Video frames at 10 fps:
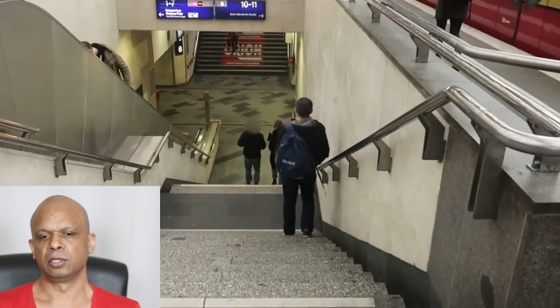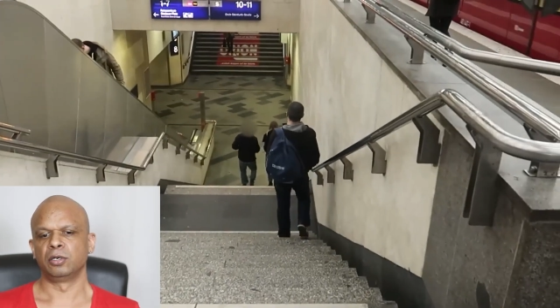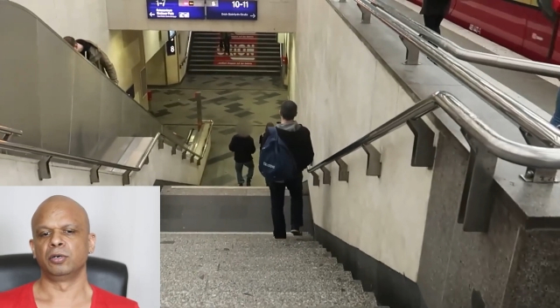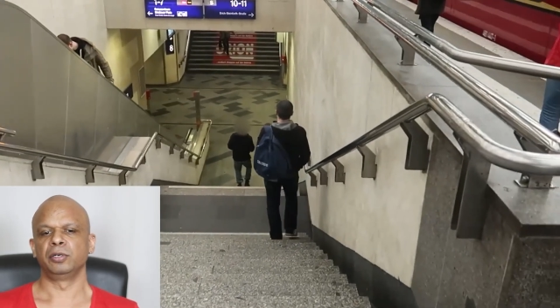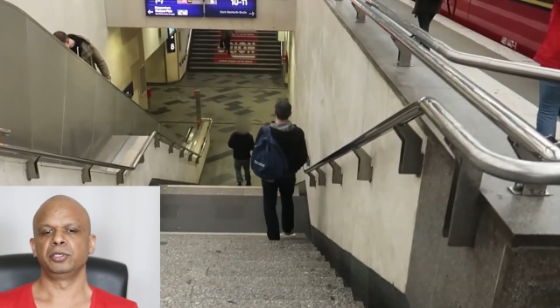
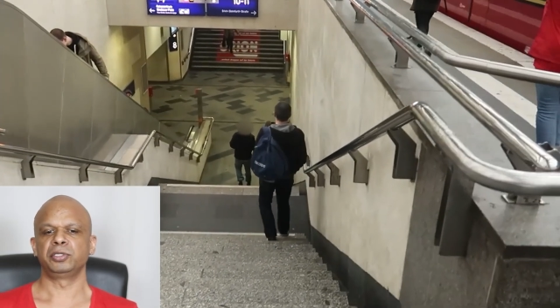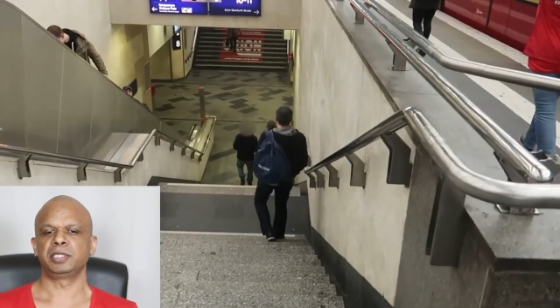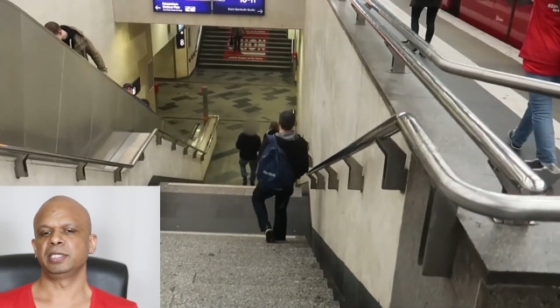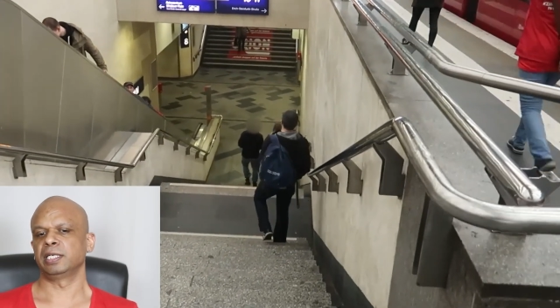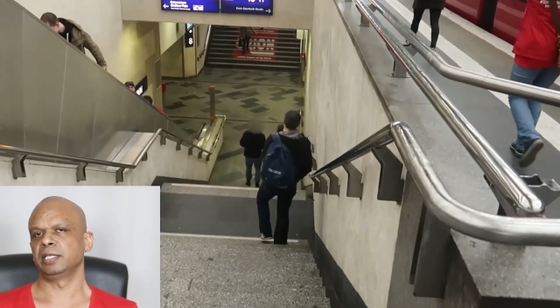So you
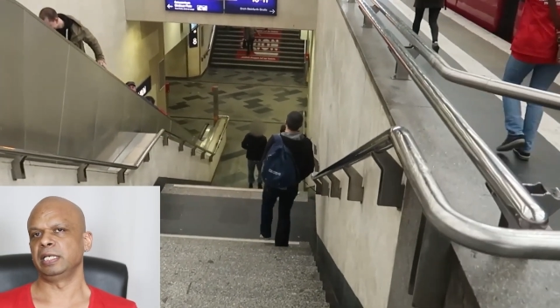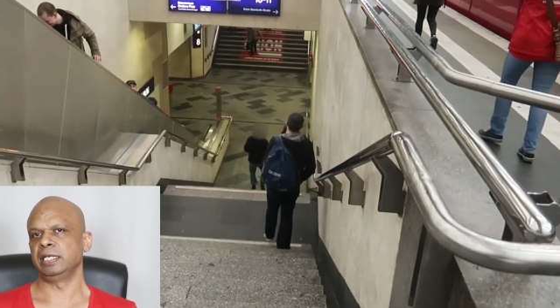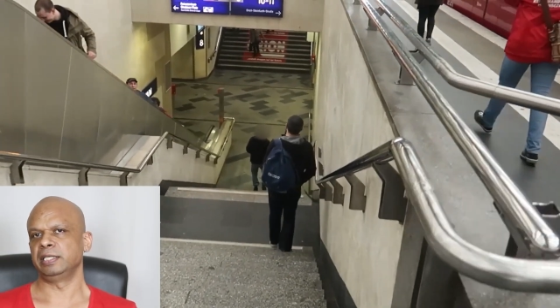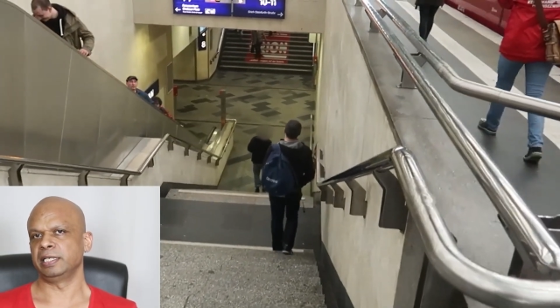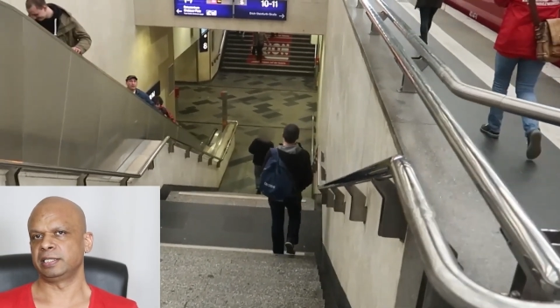see that
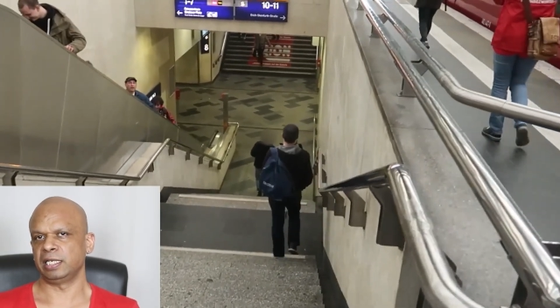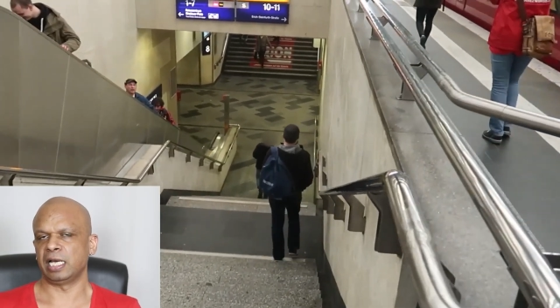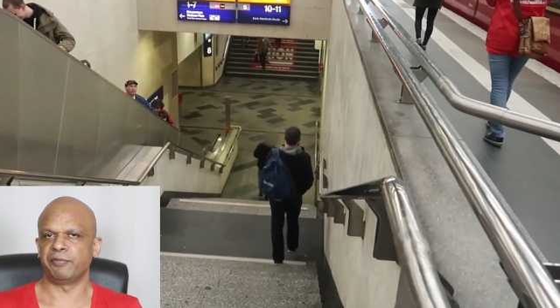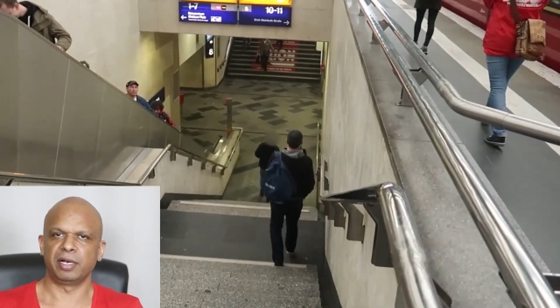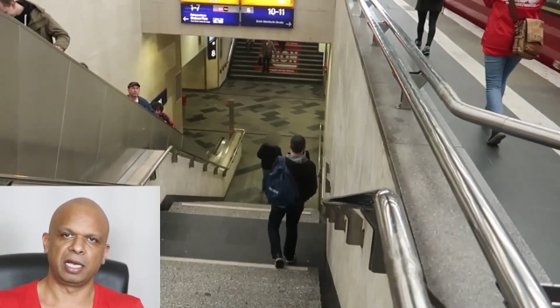they still
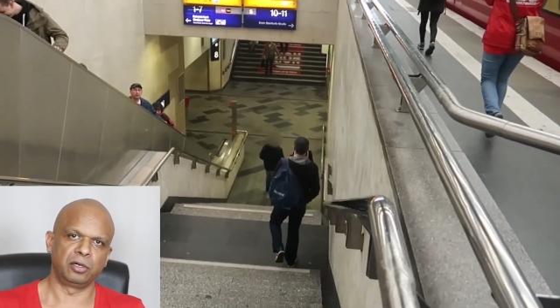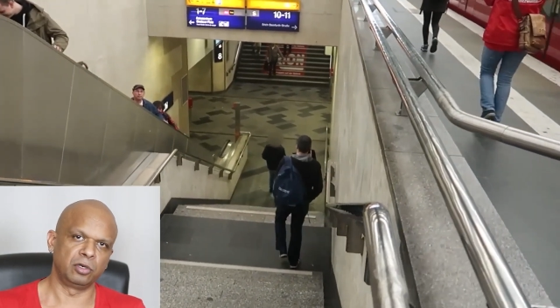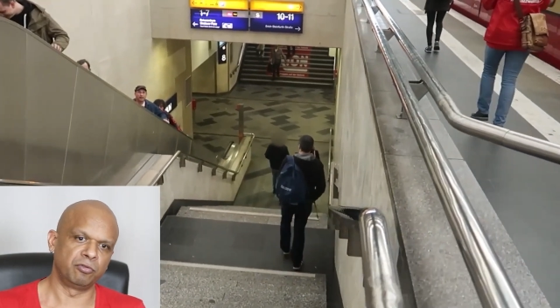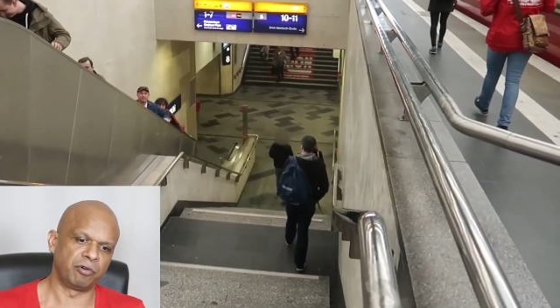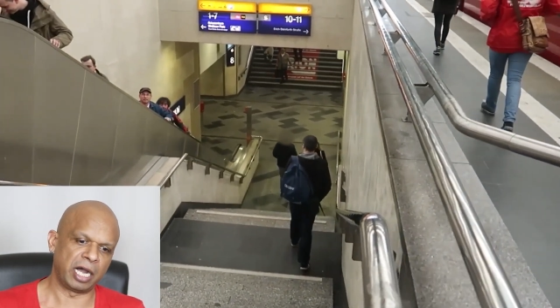have a
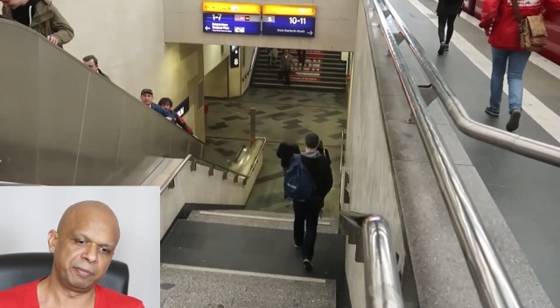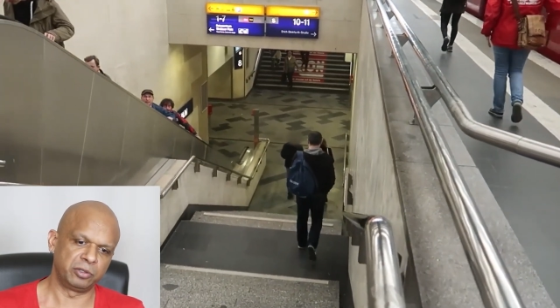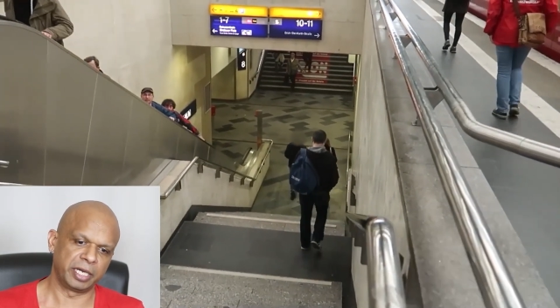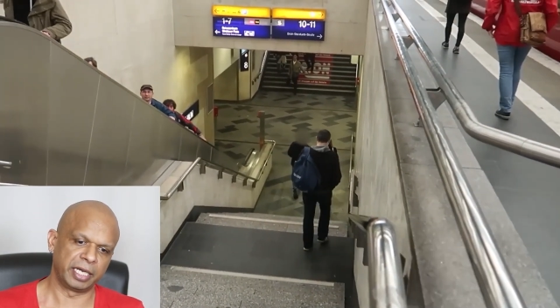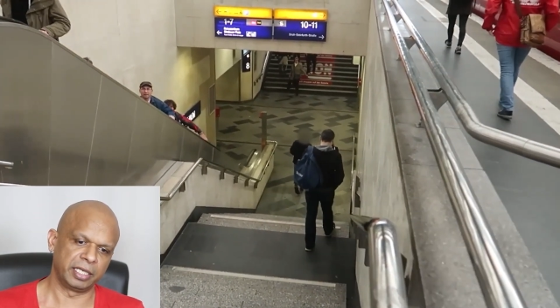good vibe
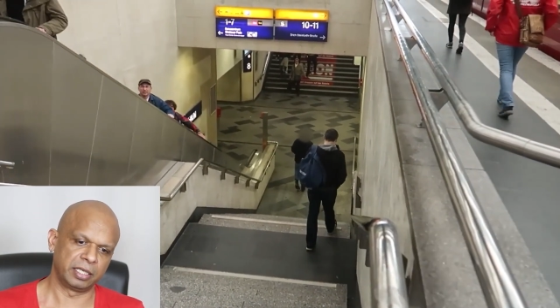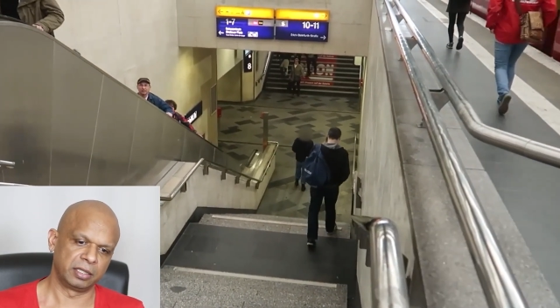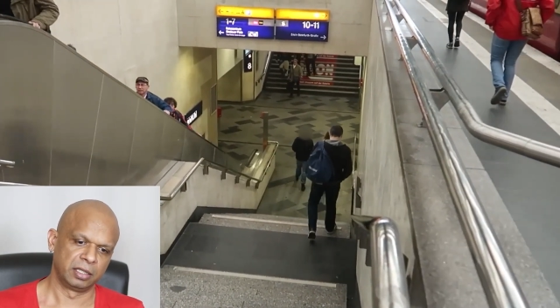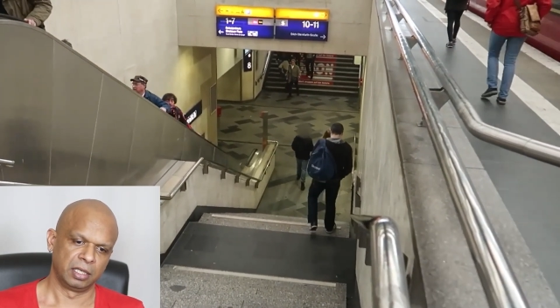together.